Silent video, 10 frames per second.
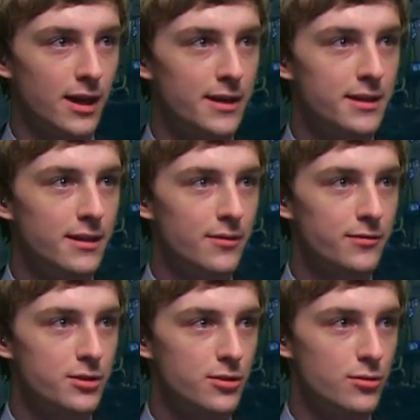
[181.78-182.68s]
kind
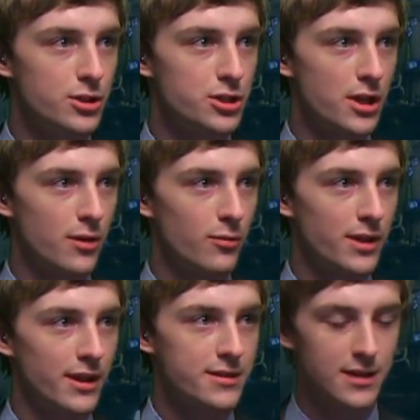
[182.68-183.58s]
enough to share
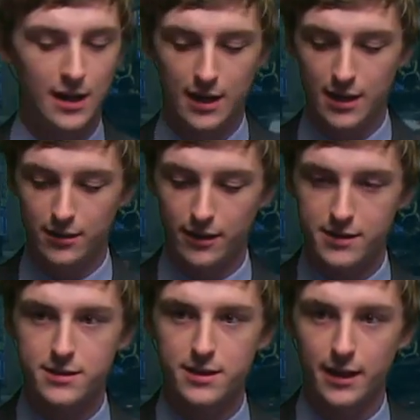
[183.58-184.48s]
with us.
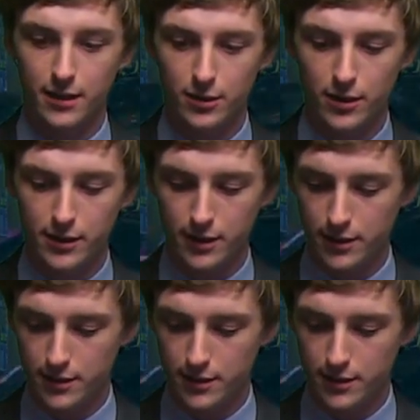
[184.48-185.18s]
Let's take a look.